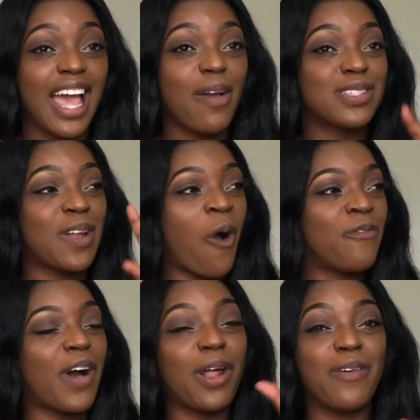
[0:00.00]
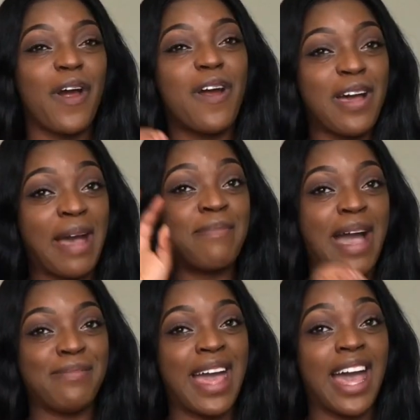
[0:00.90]
It was an old photo of her and
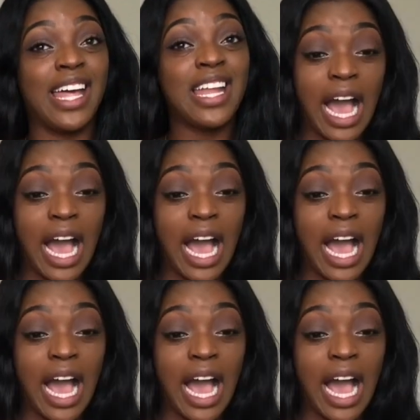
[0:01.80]
my man.